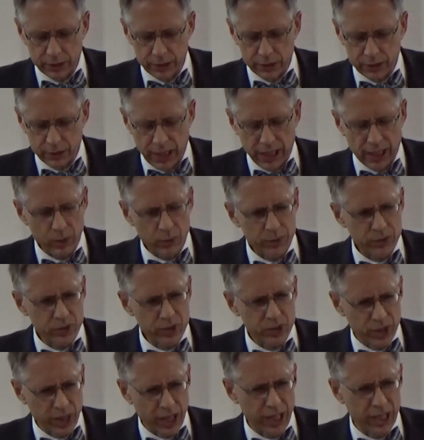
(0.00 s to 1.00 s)
How was
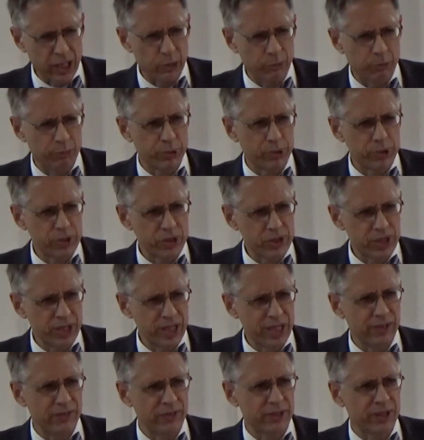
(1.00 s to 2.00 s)
Jacob
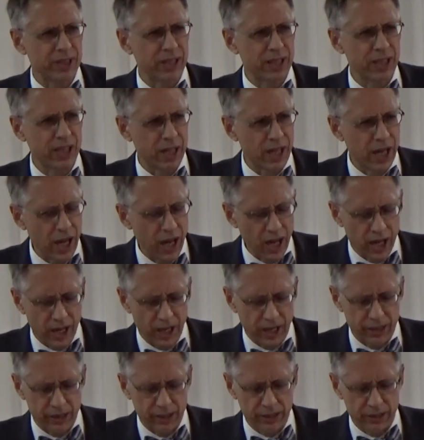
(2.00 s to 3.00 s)
perceiving
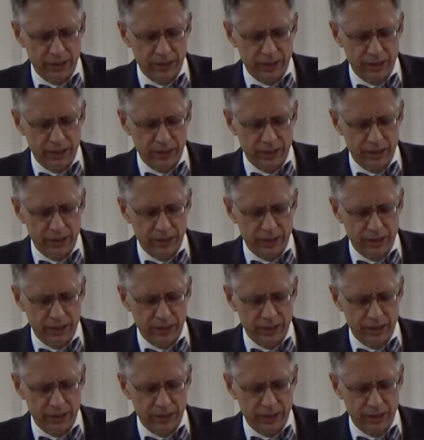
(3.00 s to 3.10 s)
God?